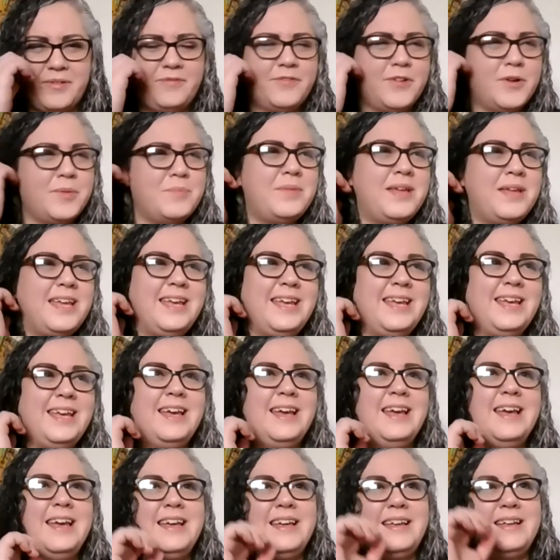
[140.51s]
For me,
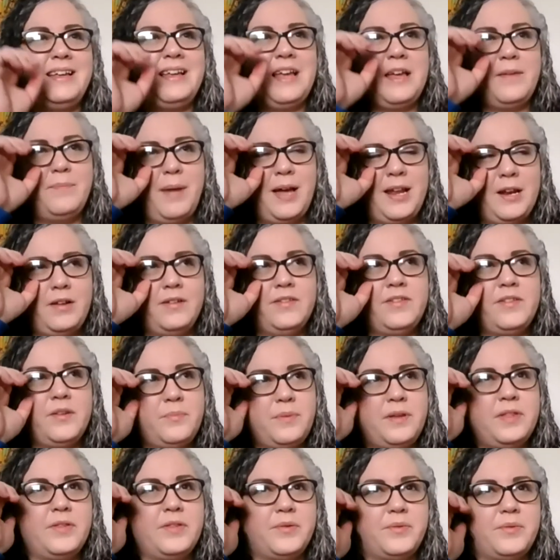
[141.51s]
it might also
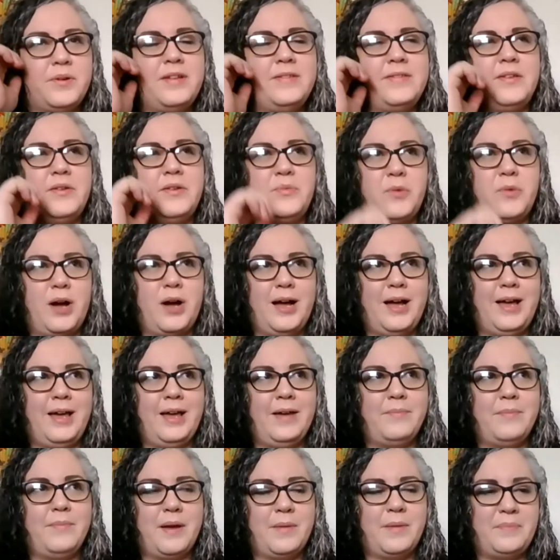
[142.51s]
be the reason why
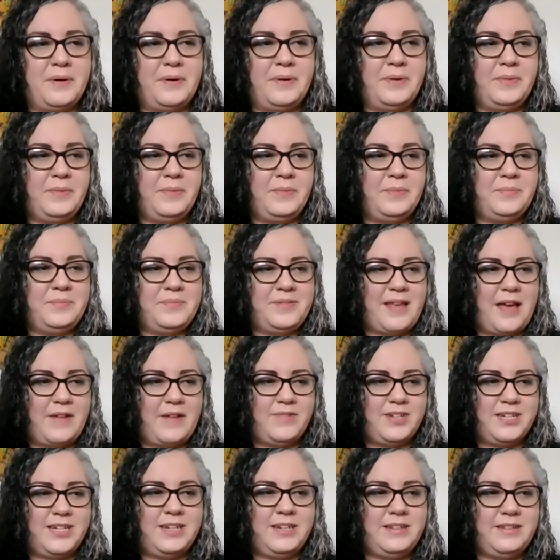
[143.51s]
my poems have a
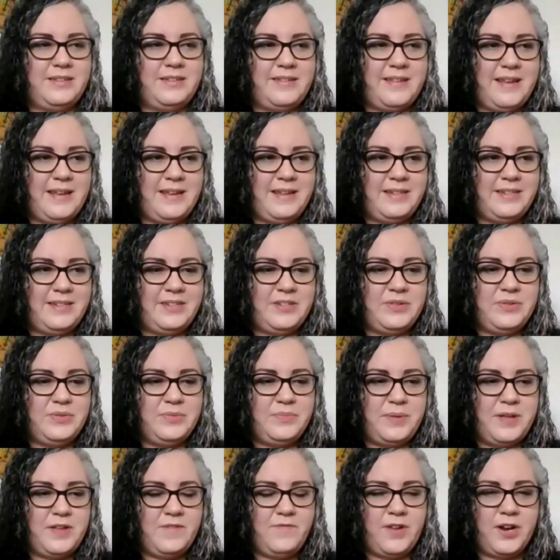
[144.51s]
tendency to
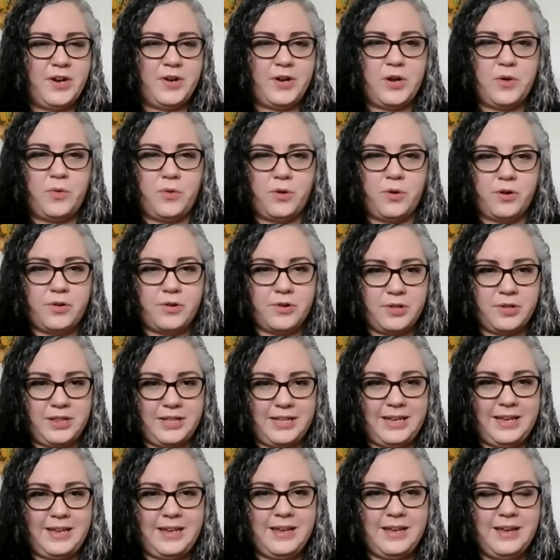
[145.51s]
be very
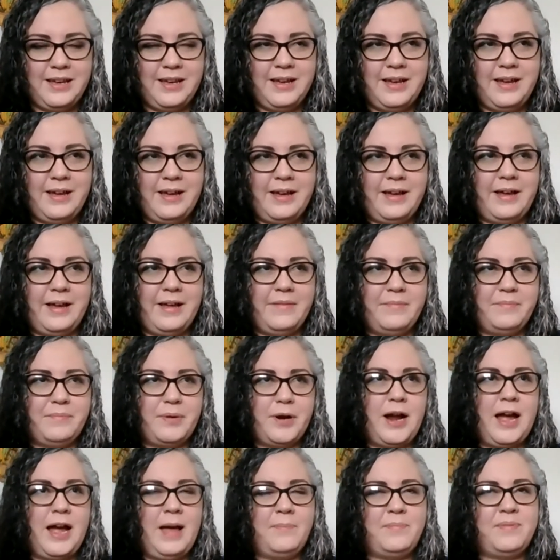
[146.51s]
orderly,
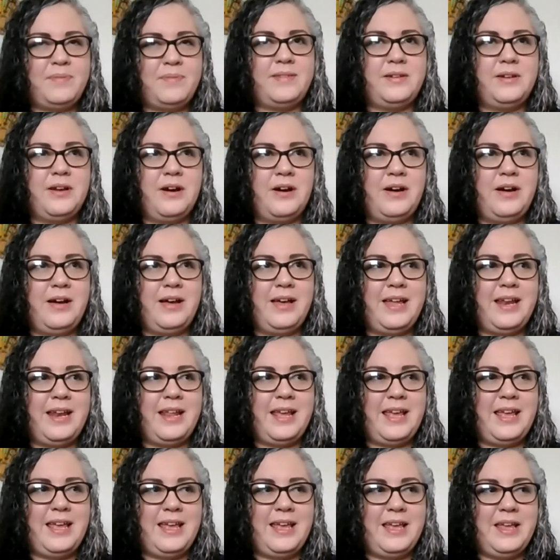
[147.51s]
perhaps not
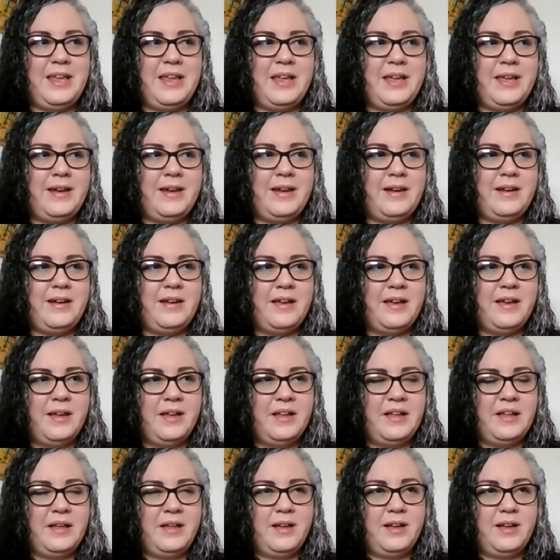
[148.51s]
in
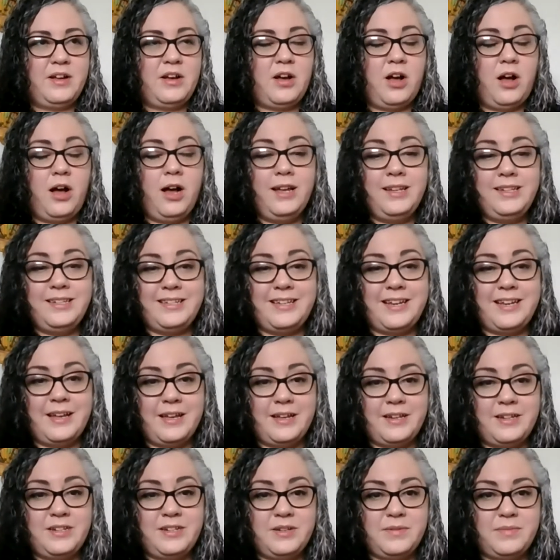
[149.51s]

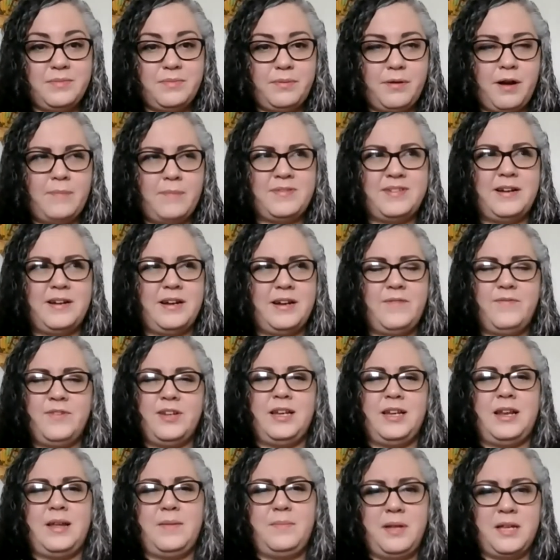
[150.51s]
content, perhaps not even
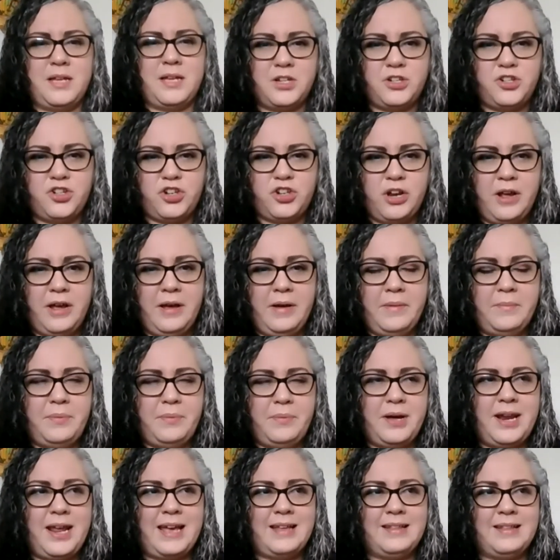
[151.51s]
an image,
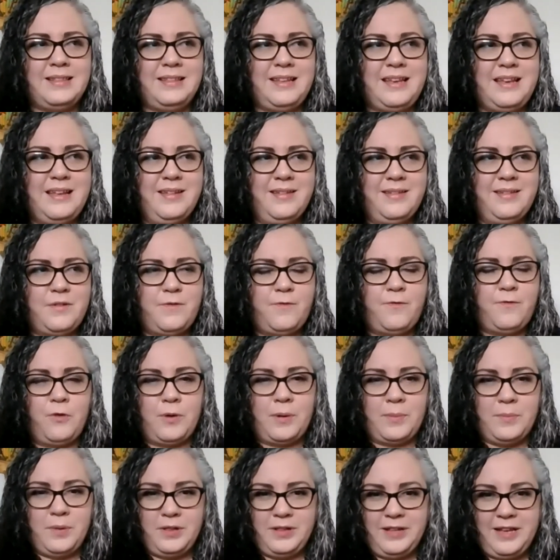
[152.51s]
but at least
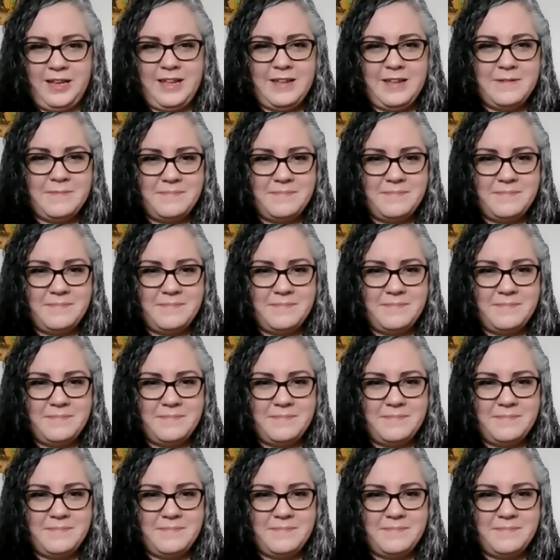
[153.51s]
formally.